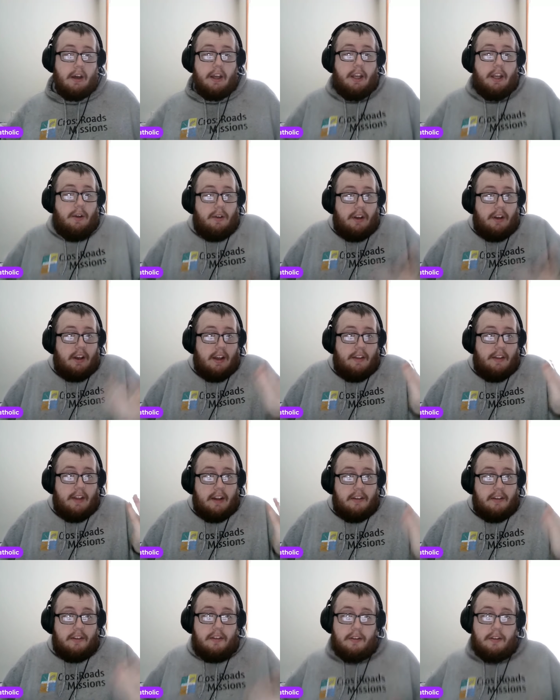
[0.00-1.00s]
You know, and
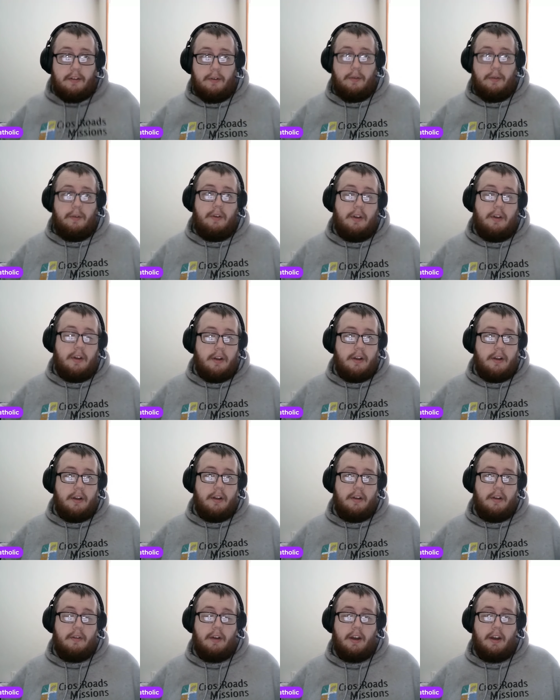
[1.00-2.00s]
that's two,
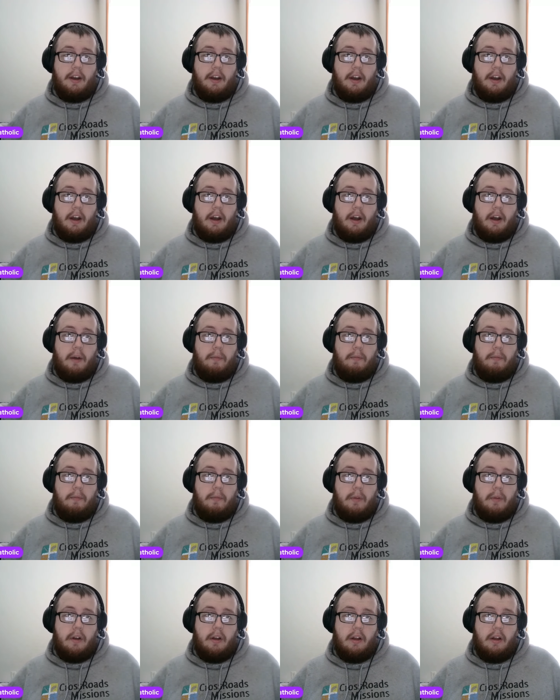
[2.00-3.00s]
right? I'll
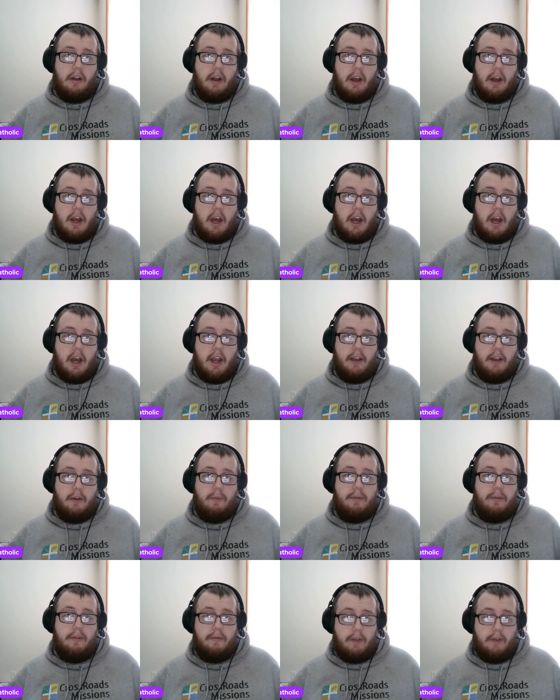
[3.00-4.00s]

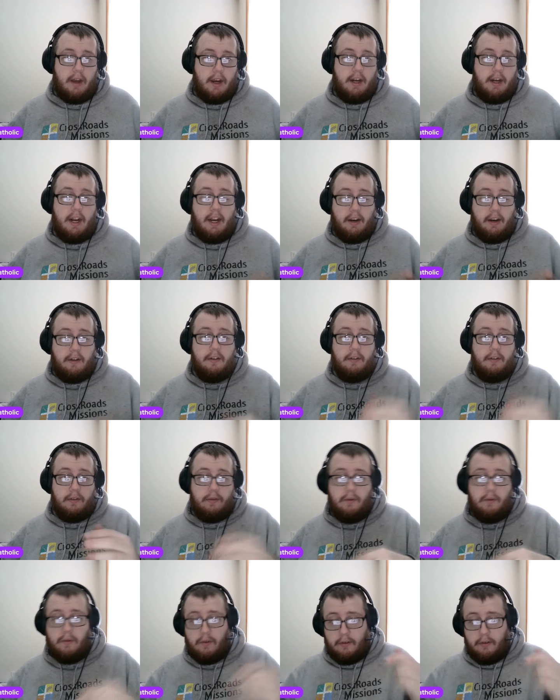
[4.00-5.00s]
provide a good
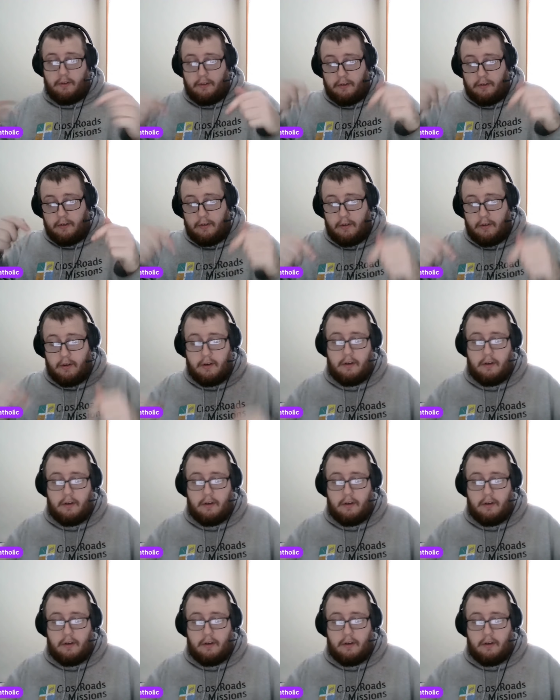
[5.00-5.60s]
source